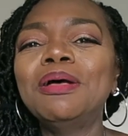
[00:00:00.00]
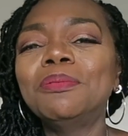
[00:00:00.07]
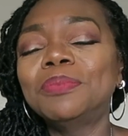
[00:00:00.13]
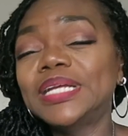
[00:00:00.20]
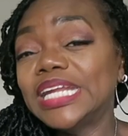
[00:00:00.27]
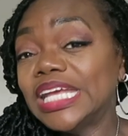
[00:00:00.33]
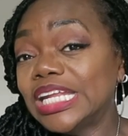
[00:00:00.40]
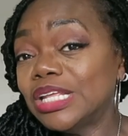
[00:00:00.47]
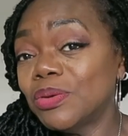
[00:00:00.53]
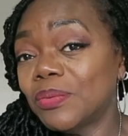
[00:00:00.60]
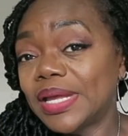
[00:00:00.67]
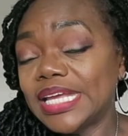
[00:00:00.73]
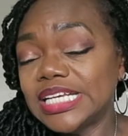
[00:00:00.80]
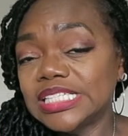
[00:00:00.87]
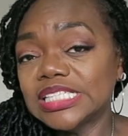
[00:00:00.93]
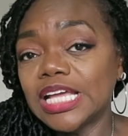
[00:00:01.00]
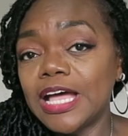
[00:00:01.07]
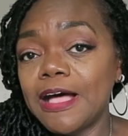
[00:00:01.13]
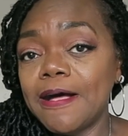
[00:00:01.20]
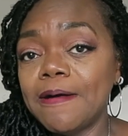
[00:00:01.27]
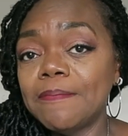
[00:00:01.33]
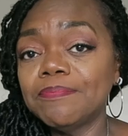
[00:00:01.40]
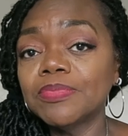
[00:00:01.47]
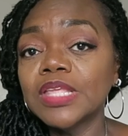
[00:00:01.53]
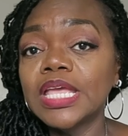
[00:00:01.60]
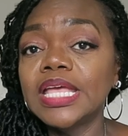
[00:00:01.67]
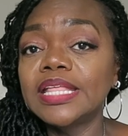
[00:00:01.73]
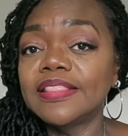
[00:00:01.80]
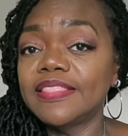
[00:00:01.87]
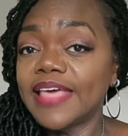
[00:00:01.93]
But anyways,
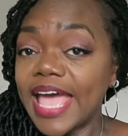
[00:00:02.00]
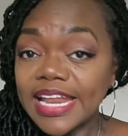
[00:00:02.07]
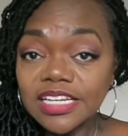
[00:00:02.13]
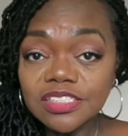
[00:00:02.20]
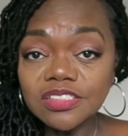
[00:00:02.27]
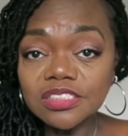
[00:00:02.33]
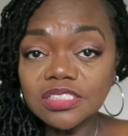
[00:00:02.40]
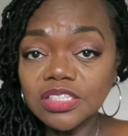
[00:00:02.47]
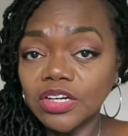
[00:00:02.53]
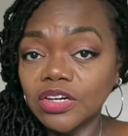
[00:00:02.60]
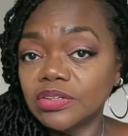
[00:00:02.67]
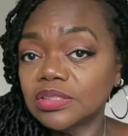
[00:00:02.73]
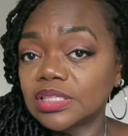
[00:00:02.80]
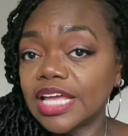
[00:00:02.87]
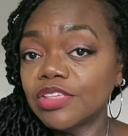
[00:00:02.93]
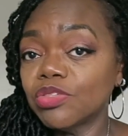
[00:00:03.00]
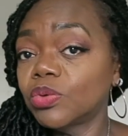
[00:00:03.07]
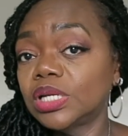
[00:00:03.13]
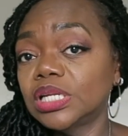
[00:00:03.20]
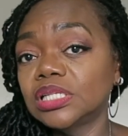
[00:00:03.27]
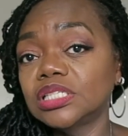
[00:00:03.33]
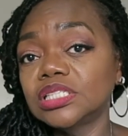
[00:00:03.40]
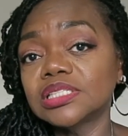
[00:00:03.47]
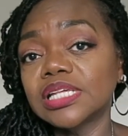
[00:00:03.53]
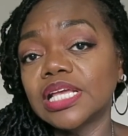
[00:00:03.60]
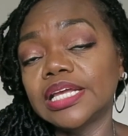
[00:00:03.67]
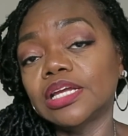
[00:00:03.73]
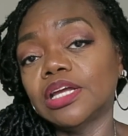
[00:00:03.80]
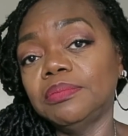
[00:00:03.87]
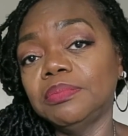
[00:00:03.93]
that is a skirt. That's what it looks
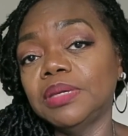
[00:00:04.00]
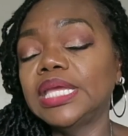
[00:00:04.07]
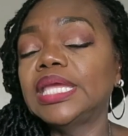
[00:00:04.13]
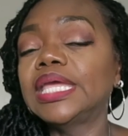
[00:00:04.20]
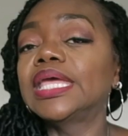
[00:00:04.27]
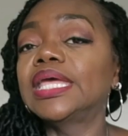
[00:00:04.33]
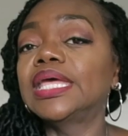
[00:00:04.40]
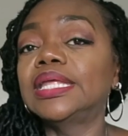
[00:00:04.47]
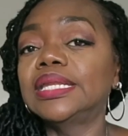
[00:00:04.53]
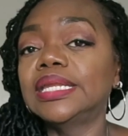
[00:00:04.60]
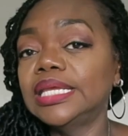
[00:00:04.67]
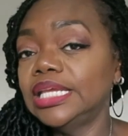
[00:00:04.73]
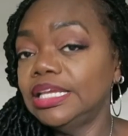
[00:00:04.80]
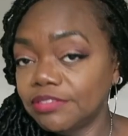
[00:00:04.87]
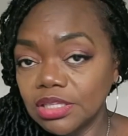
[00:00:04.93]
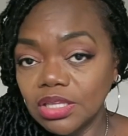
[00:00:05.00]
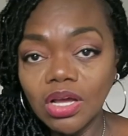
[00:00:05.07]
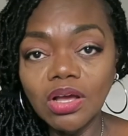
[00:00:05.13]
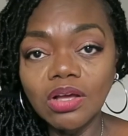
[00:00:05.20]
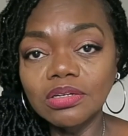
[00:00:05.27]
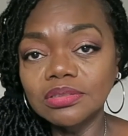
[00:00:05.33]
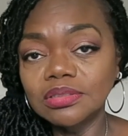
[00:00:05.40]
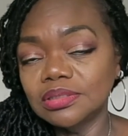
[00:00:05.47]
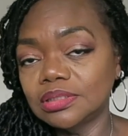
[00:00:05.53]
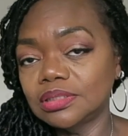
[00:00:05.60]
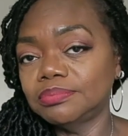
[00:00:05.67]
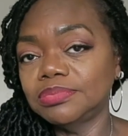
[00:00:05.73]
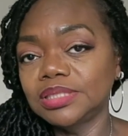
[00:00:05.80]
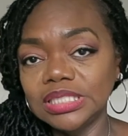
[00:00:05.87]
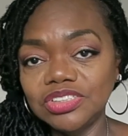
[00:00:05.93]
like on me. And even though
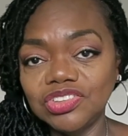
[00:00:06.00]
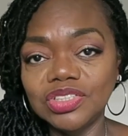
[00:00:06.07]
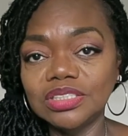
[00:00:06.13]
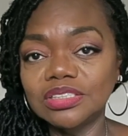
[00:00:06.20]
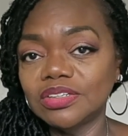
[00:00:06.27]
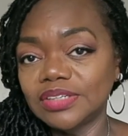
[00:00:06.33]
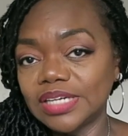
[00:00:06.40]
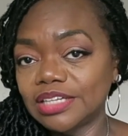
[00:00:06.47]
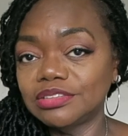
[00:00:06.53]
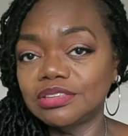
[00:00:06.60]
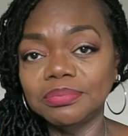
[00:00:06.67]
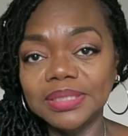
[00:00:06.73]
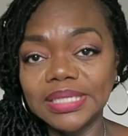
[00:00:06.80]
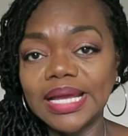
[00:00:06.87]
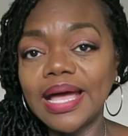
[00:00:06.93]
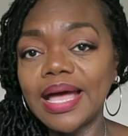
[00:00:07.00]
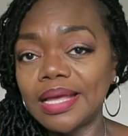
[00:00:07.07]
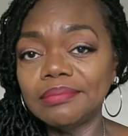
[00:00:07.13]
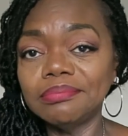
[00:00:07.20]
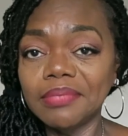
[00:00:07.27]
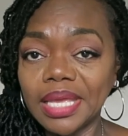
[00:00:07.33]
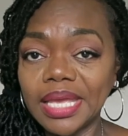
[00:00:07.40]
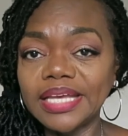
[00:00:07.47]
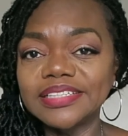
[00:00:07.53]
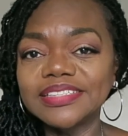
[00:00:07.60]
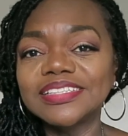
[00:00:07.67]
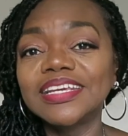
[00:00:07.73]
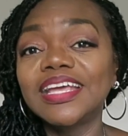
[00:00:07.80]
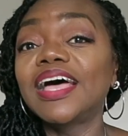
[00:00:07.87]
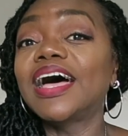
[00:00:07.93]
the bleaching turned out to be a hot
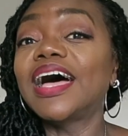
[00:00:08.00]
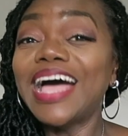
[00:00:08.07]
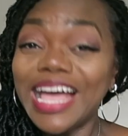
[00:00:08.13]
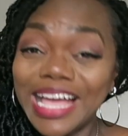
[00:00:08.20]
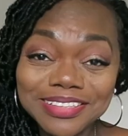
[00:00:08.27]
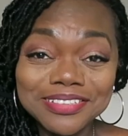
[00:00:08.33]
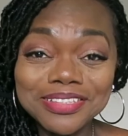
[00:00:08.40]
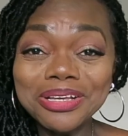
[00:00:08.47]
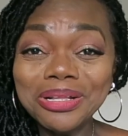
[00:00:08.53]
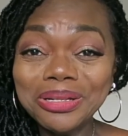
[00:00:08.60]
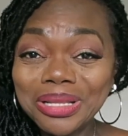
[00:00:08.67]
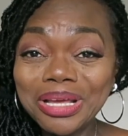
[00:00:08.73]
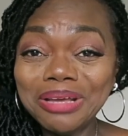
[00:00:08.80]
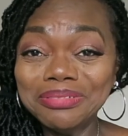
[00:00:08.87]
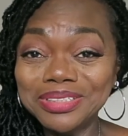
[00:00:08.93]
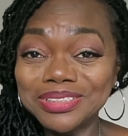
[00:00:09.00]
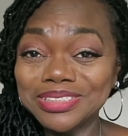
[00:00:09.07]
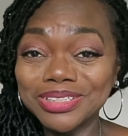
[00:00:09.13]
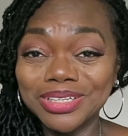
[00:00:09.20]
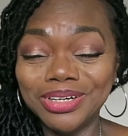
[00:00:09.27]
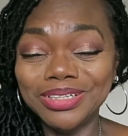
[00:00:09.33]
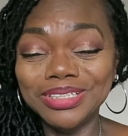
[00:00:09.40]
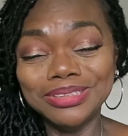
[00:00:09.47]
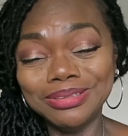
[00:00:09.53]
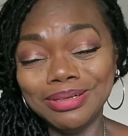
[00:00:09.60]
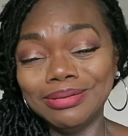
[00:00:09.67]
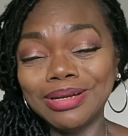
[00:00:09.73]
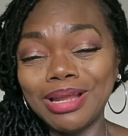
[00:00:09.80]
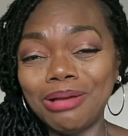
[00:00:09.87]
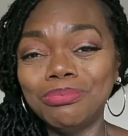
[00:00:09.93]
mess, I still love this skirt. It
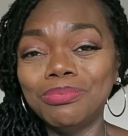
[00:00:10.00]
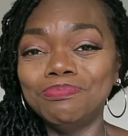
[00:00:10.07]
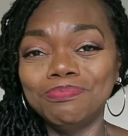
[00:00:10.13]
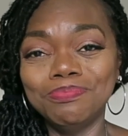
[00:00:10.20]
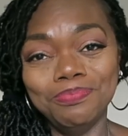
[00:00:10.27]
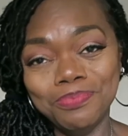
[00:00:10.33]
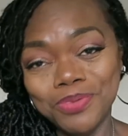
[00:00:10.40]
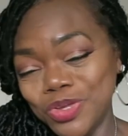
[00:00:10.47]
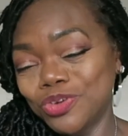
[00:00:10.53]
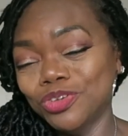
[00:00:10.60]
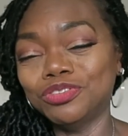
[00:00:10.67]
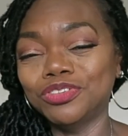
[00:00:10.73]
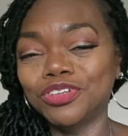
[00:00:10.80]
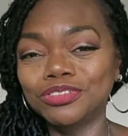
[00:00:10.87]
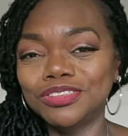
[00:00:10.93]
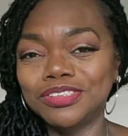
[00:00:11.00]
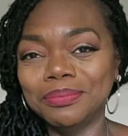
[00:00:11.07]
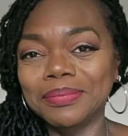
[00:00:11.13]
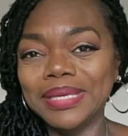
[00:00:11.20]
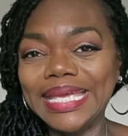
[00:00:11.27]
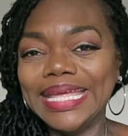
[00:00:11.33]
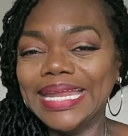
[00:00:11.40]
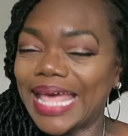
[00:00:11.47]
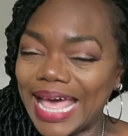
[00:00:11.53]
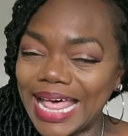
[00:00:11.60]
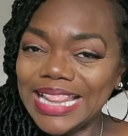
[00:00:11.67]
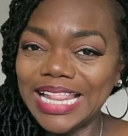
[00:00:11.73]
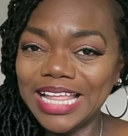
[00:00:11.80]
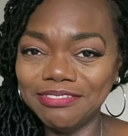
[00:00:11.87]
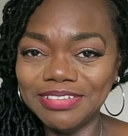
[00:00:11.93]
turned out beautiful to me, and
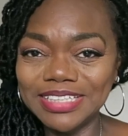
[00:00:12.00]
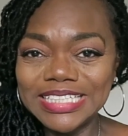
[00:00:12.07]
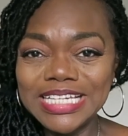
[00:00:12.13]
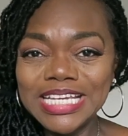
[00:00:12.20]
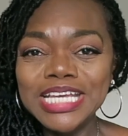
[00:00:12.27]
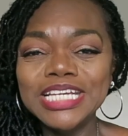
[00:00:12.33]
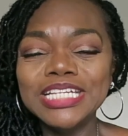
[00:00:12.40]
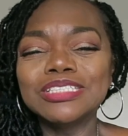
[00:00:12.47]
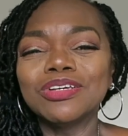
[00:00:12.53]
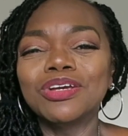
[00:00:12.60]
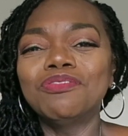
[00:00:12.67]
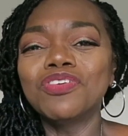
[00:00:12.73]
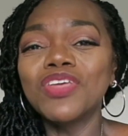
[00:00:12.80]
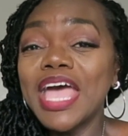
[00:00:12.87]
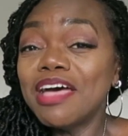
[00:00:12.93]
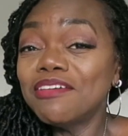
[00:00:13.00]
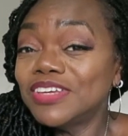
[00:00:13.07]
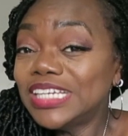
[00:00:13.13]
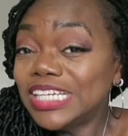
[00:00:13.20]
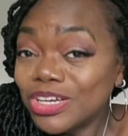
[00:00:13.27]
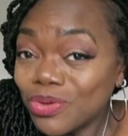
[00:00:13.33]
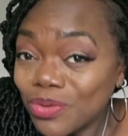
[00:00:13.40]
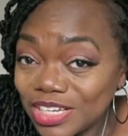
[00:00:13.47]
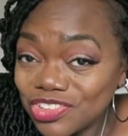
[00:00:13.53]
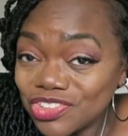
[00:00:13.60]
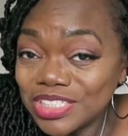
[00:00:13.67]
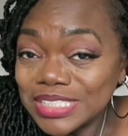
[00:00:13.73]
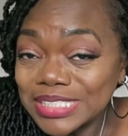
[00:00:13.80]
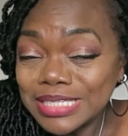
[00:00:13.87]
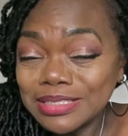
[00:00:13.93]
I love it. So if you have any
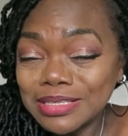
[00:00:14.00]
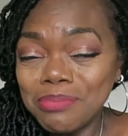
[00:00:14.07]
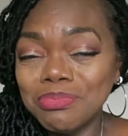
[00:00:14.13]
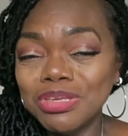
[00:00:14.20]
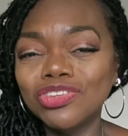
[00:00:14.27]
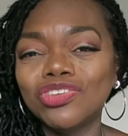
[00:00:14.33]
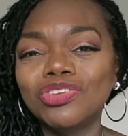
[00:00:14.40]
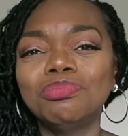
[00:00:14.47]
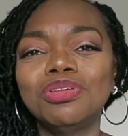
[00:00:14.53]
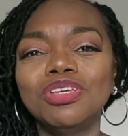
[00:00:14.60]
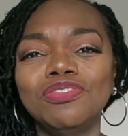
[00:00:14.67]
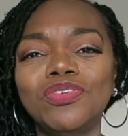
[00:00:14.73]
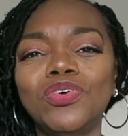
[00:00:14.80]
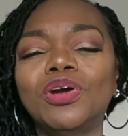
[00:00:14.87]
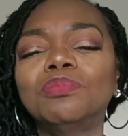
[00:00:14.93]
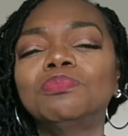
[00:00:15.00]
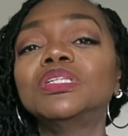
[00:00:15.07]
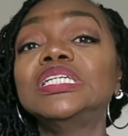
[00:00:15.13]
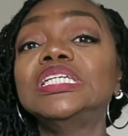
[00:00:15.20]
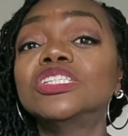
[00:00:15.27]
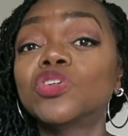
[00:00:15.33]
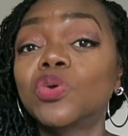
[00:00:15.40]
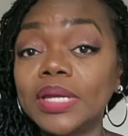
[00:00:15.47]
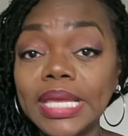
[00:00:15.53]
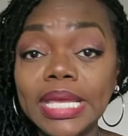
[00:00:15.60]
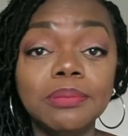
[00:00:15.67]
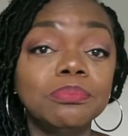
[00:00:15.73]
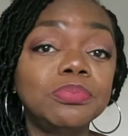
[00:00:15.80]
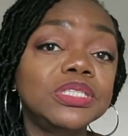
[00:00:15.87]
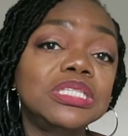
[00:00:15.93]
questions, as I mentioned before, please go
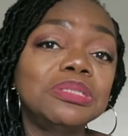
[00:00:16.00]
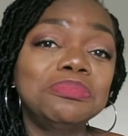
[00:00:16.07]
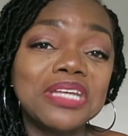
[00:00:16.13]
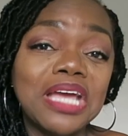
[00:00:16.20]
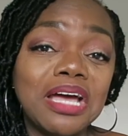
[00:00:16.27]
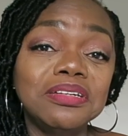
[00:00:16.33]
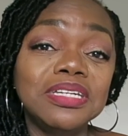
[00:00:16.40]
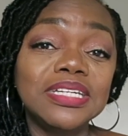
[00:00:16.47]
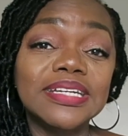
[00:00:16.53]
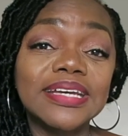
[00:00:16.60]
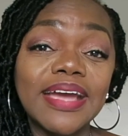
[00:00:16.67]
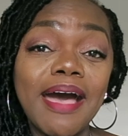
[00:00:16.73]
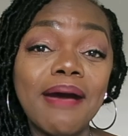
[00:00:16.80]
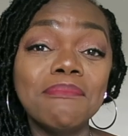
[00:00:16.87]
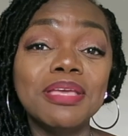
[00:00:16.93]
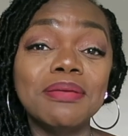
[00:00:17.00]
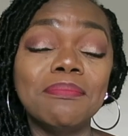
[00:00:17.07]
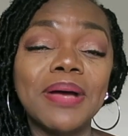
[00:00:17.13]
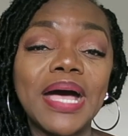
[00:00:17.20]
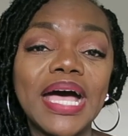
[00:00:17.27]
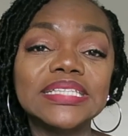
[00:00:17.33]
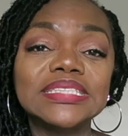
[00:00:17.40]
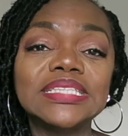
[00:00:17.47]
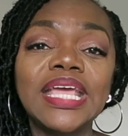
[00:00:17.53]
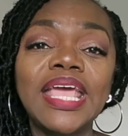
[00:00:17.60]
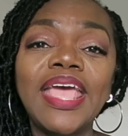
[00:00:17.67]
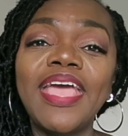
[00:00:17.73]
ahead and put them down in the comment box.